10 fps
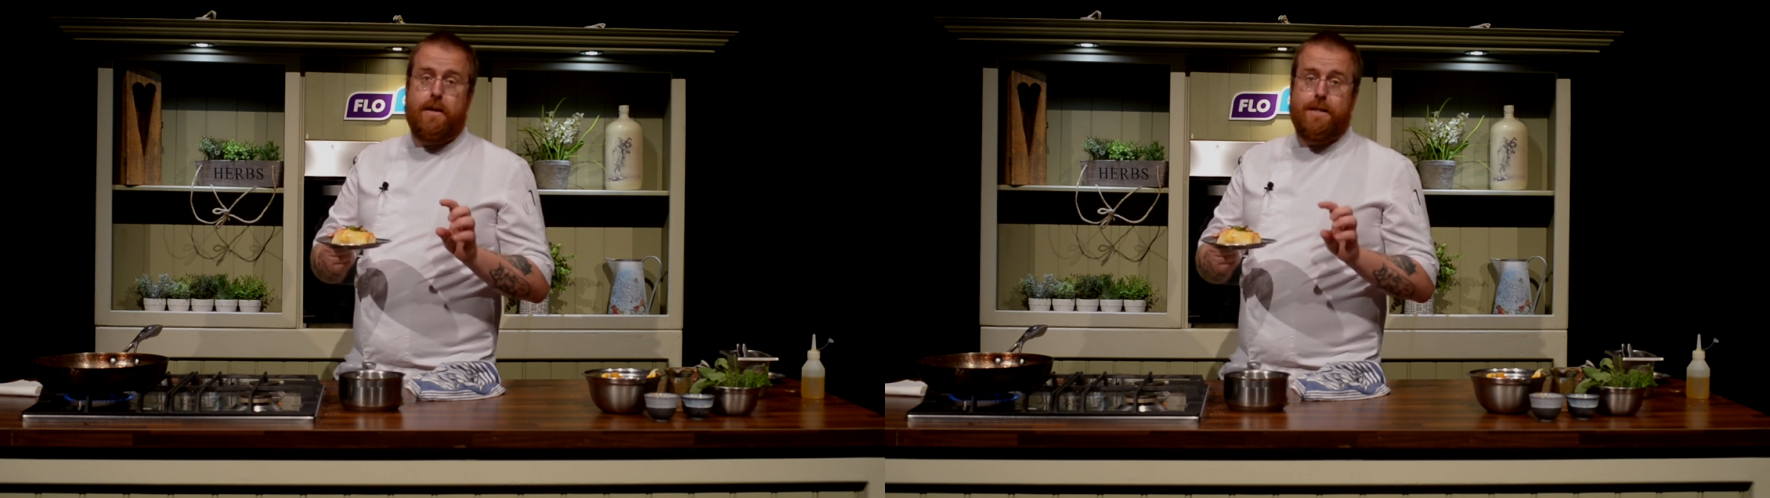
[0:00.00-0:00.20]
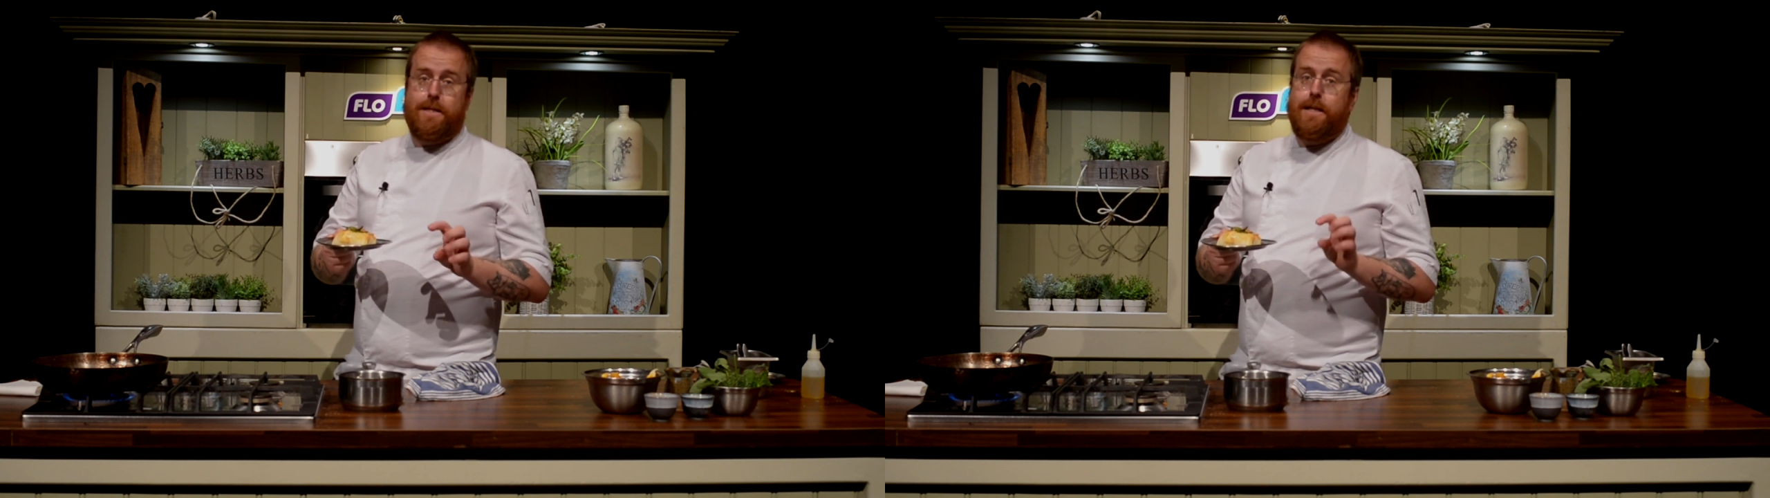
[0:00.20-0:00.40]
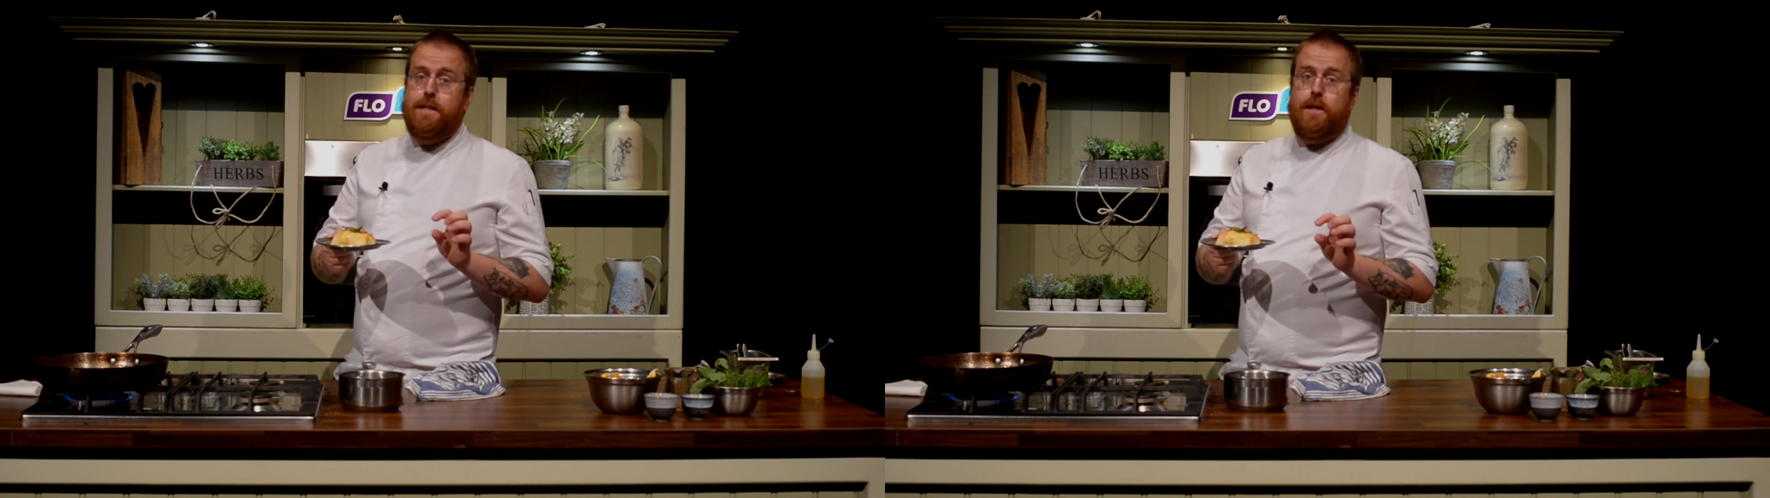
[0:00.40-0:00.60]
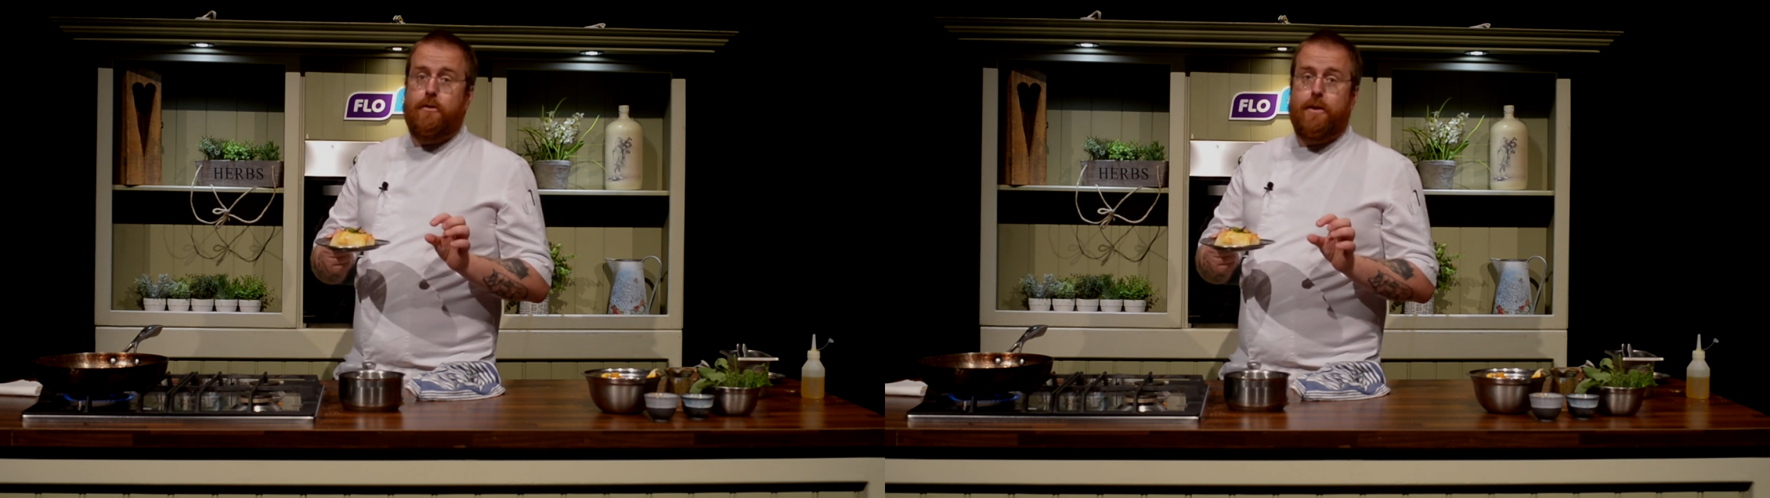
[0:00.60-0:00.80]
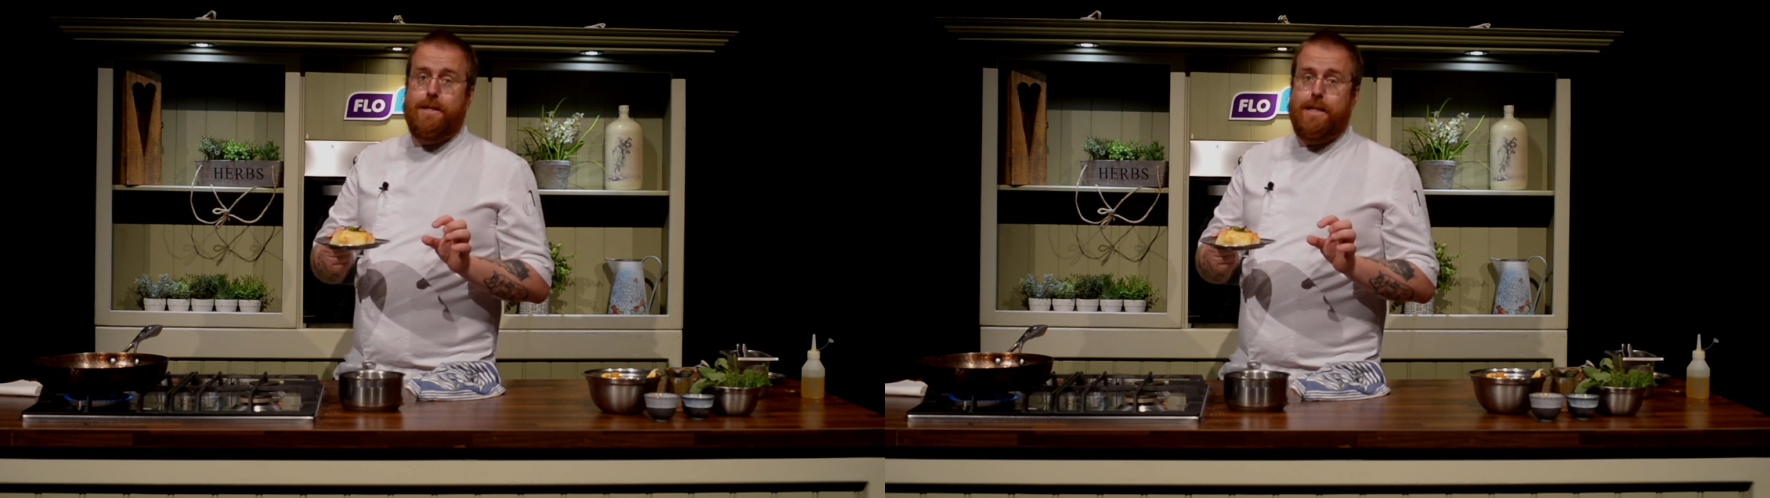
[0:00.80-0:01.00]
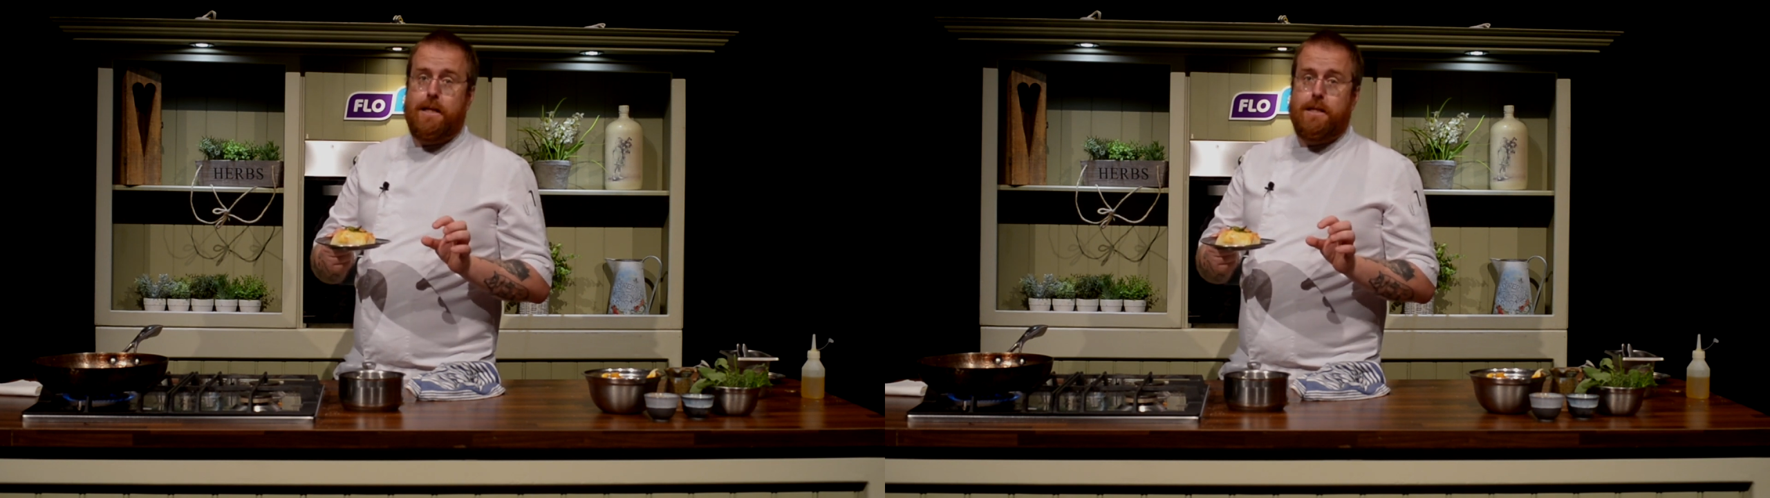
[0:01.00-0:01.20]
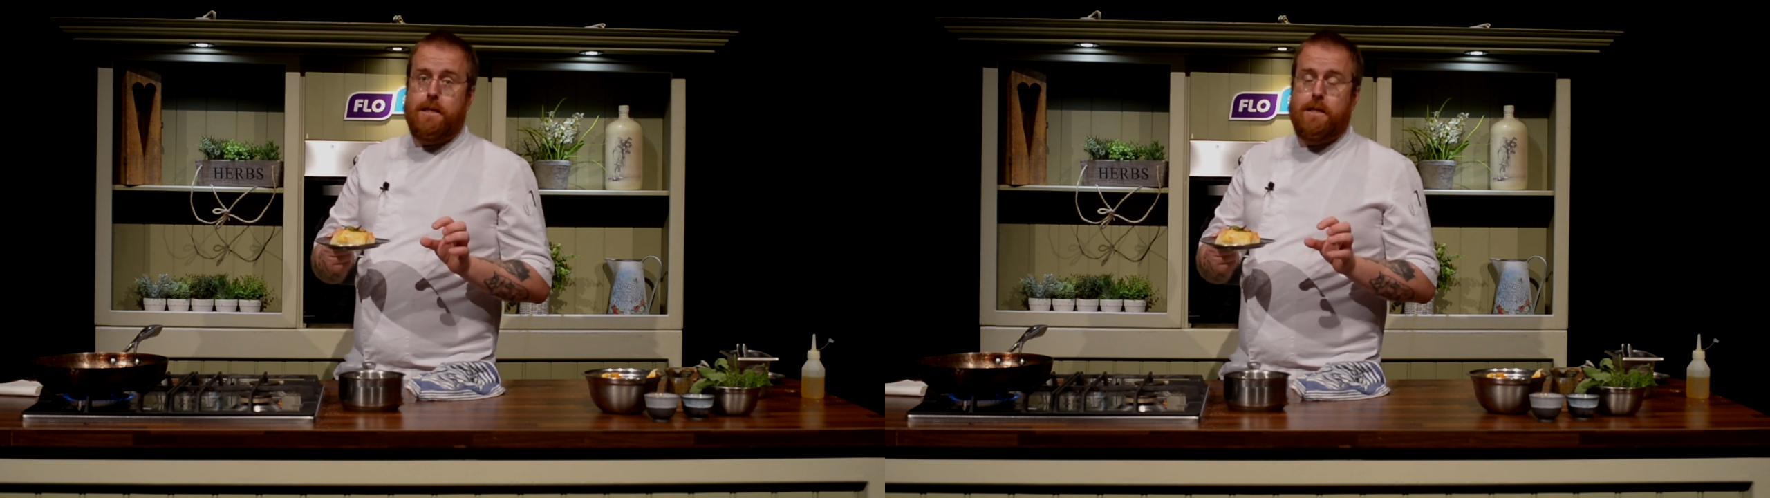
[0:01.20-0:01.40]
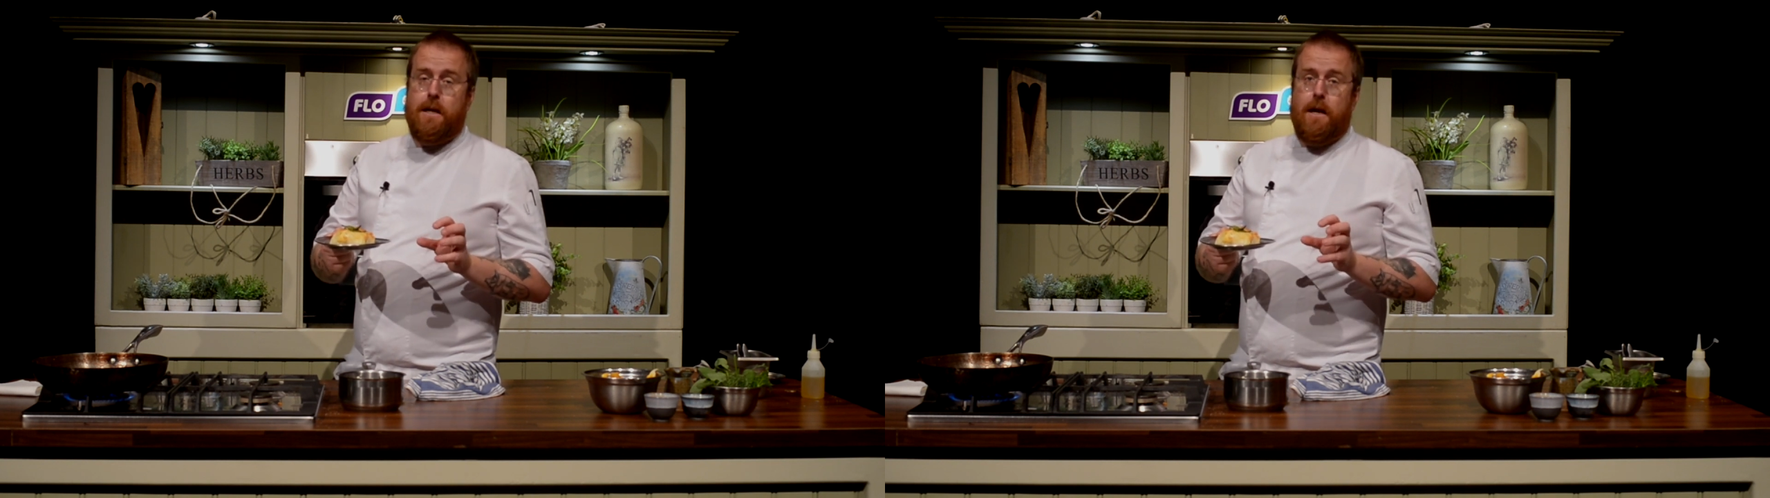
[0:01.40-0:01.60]
and 60 degrees
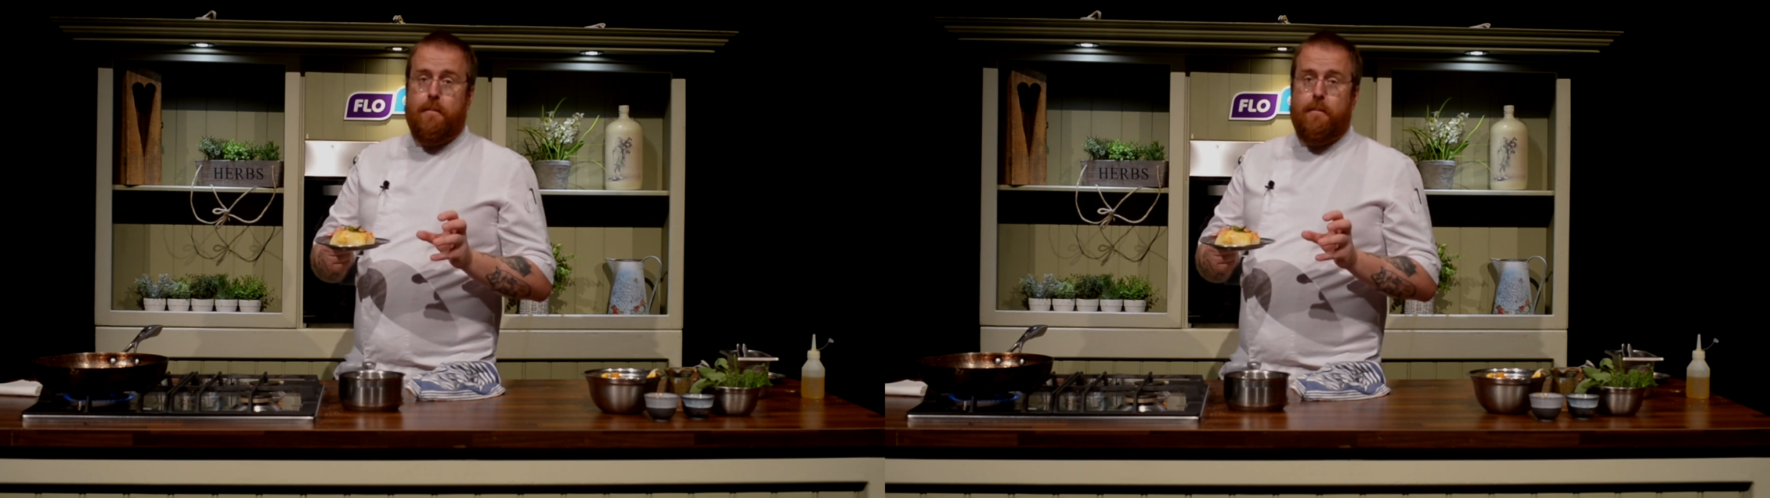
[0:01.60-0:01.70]
Celsius.